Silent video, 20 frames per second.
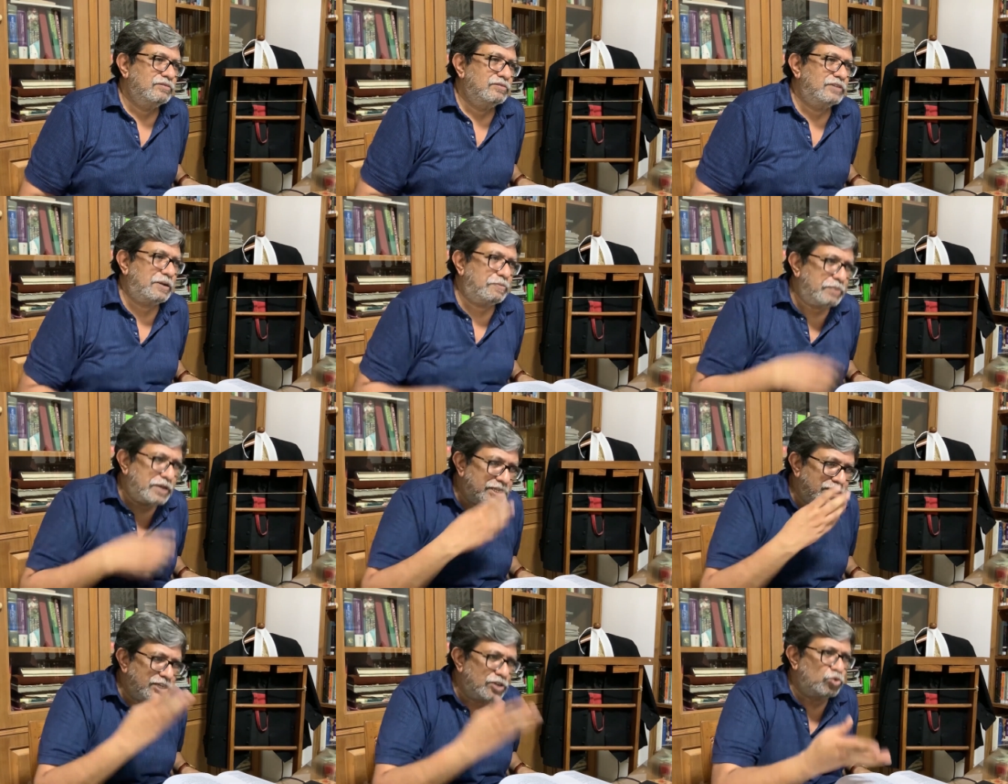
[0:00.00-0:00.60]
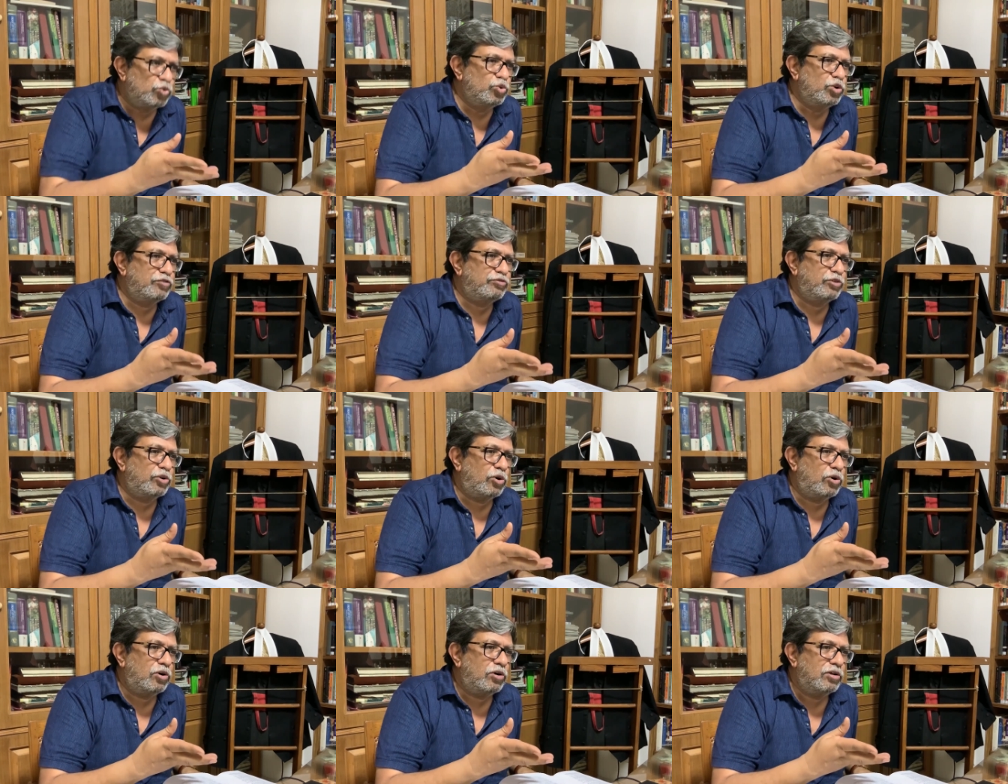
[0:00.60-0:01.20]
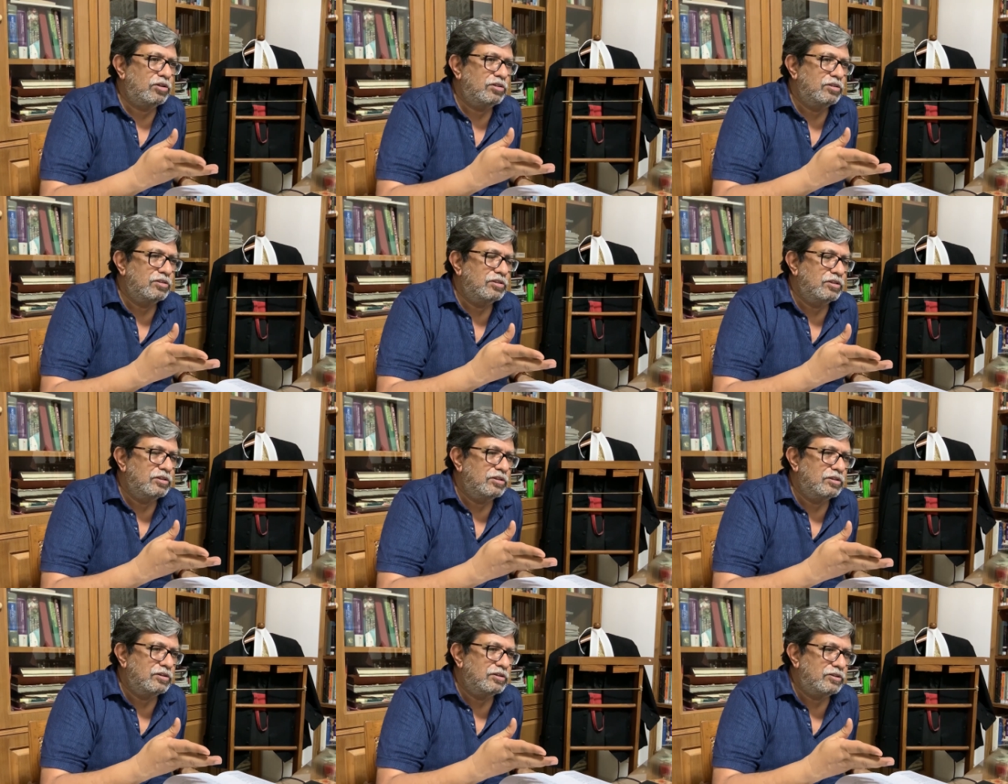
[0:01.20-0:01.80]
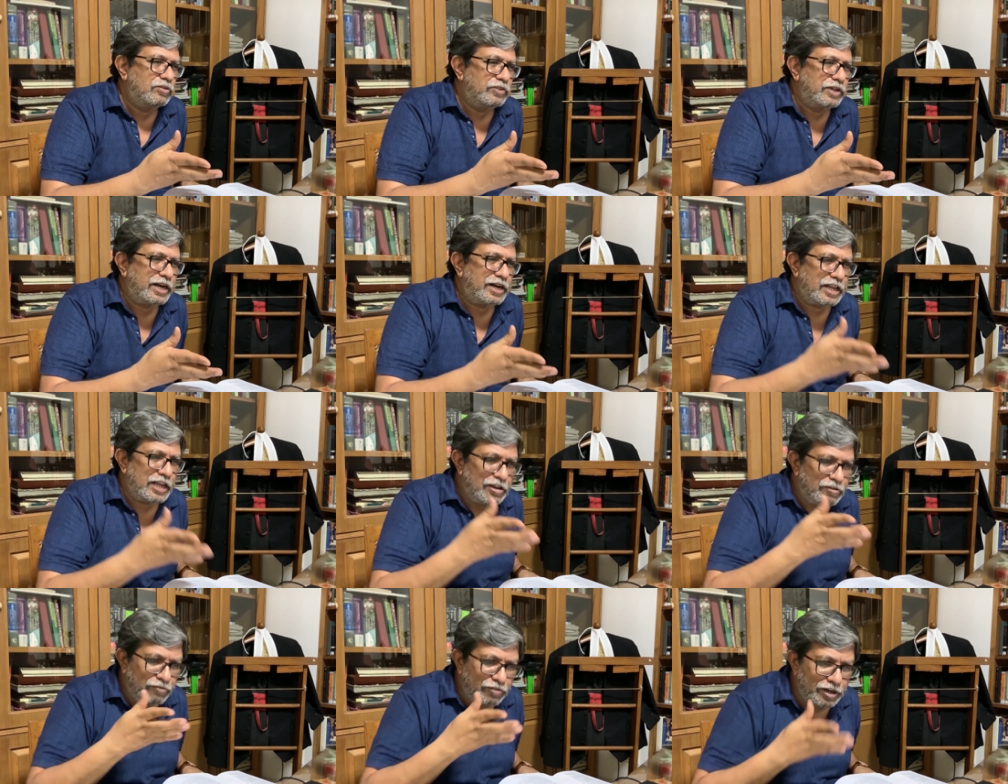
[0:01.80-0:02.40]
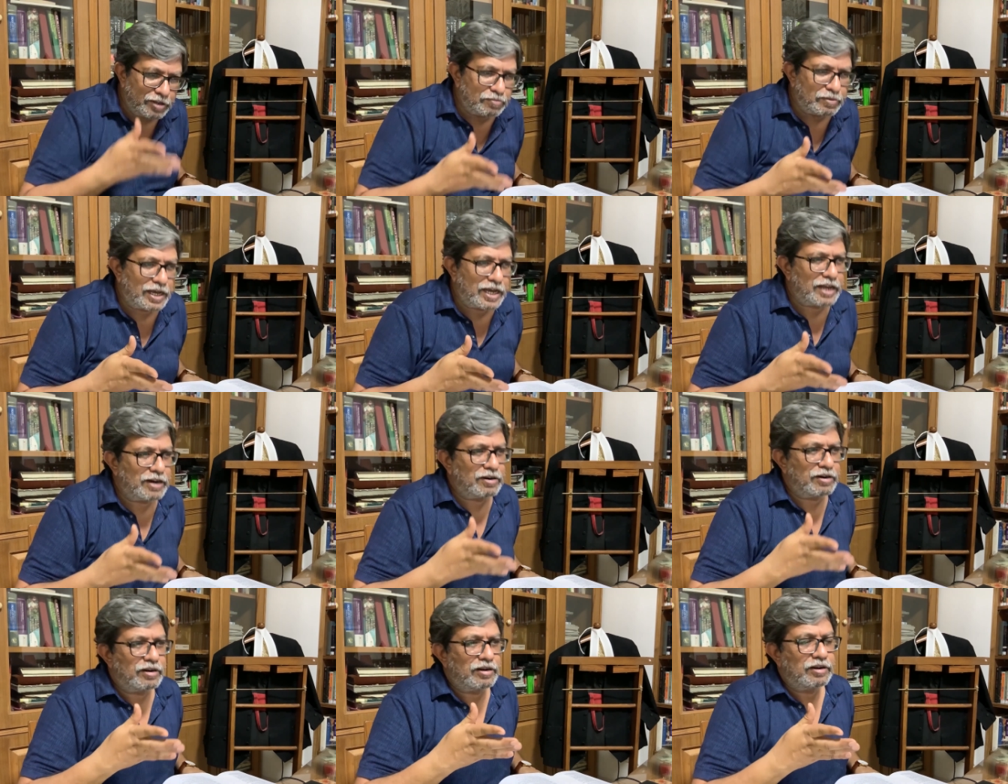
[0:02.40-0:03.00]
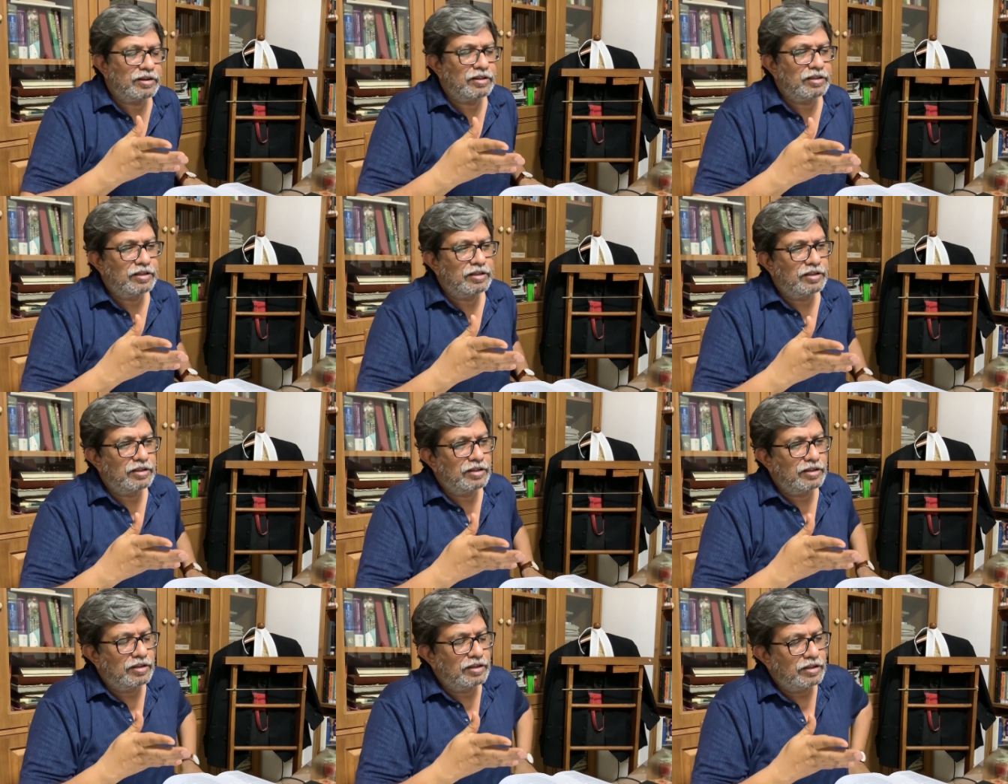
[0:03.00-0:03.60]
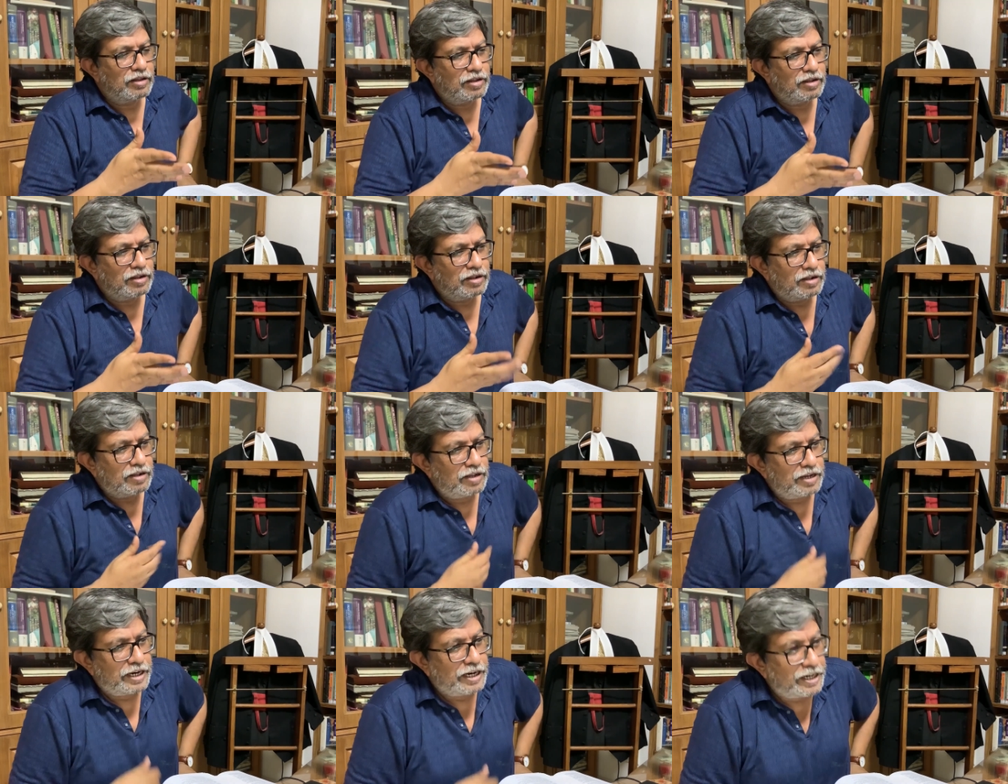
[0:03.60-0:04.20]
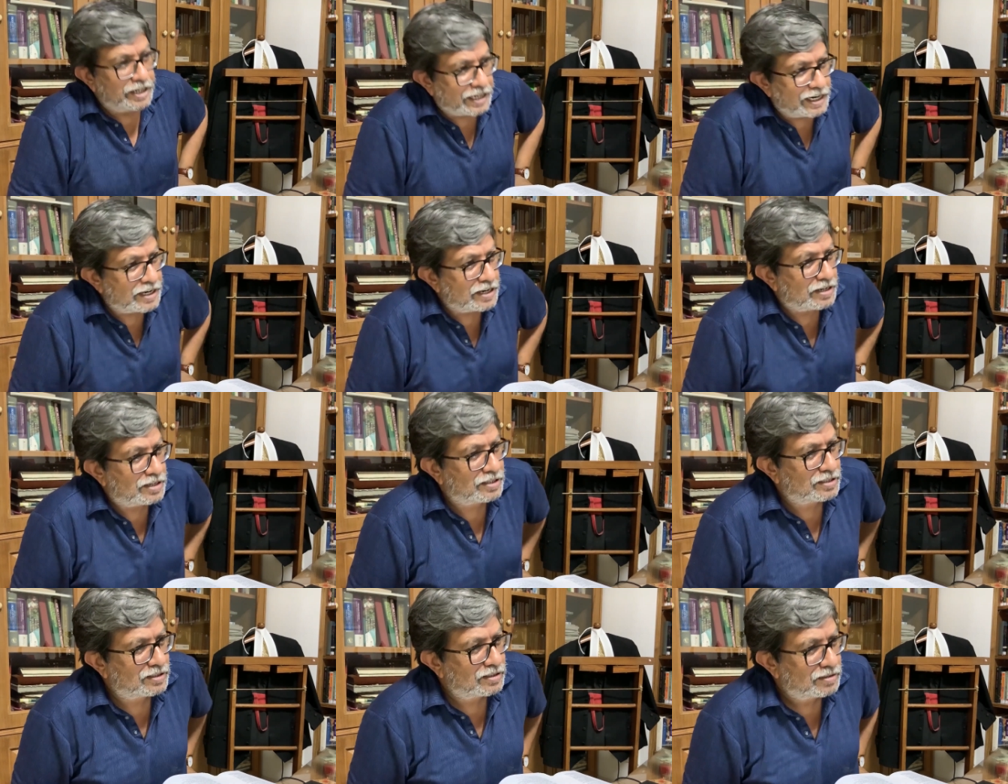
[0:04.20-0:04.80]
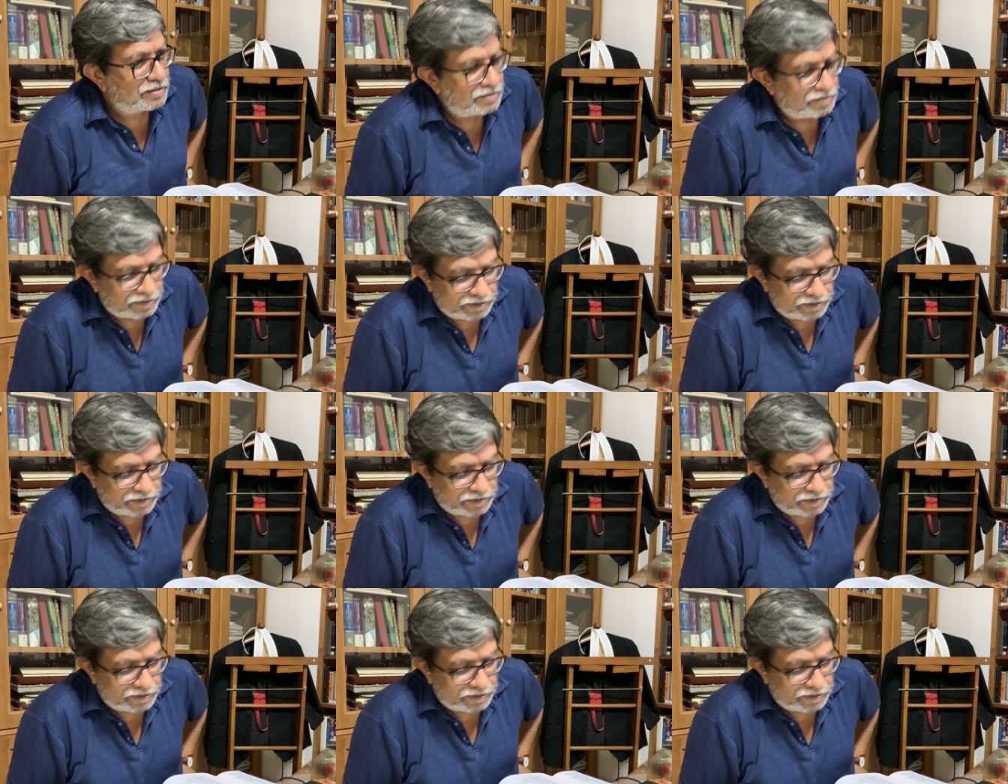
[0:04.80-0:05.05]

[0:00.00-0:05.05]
That basic rule of law that every man intends.